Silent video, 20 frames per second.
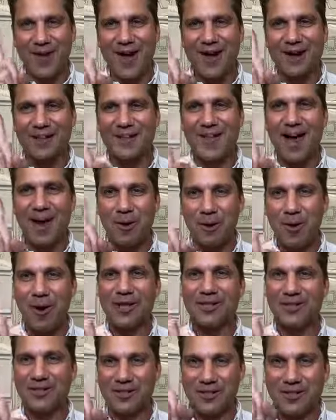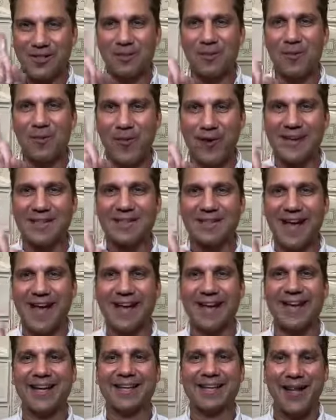on that question. Give me 1
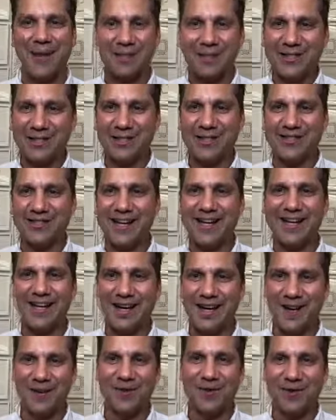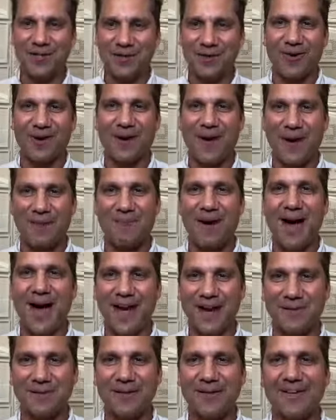second. Let me just take care of what's going on
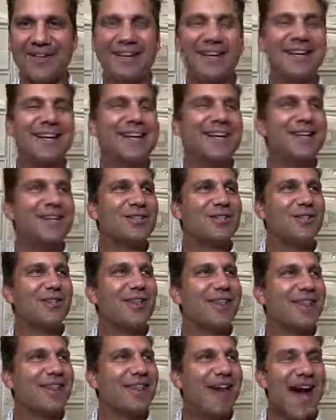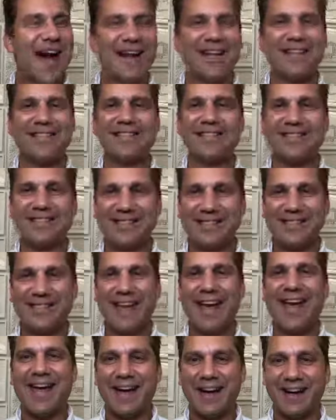behind me." Right. So that is the
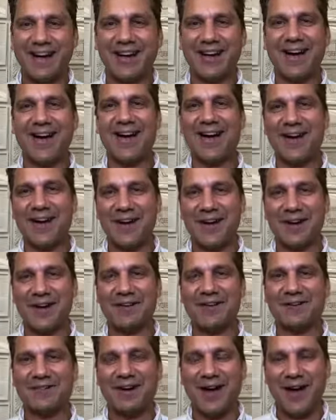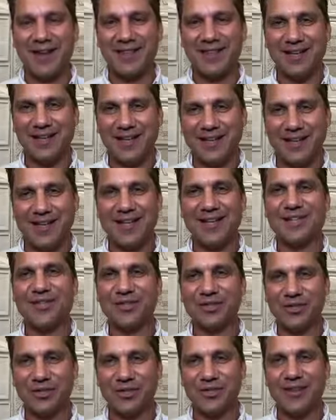state of, I think, the
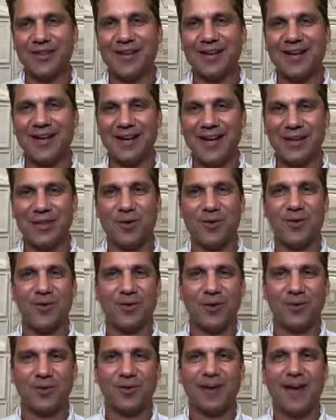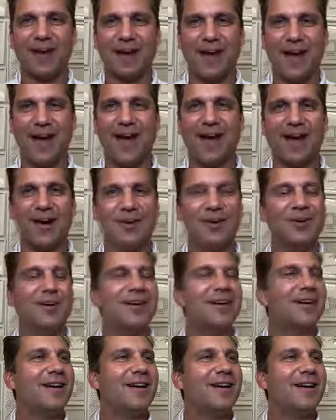industry and the world right now.